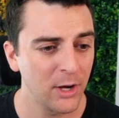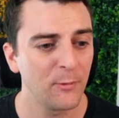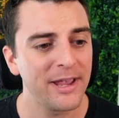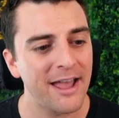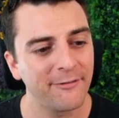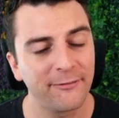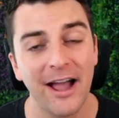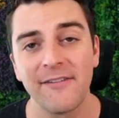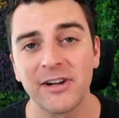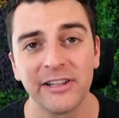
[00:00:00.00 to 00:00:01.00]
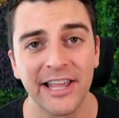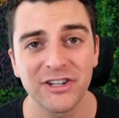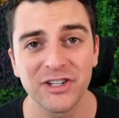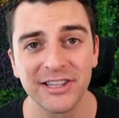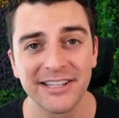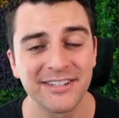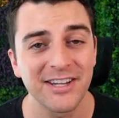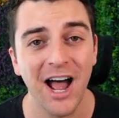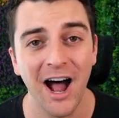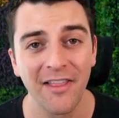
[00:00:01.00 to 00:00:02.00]
We have five collection
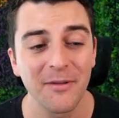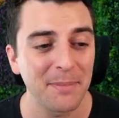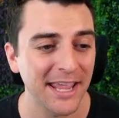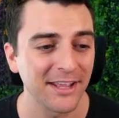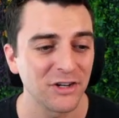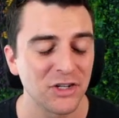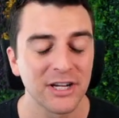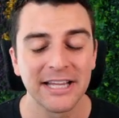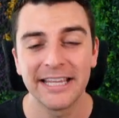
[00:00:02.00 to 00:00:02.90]
lists on the page.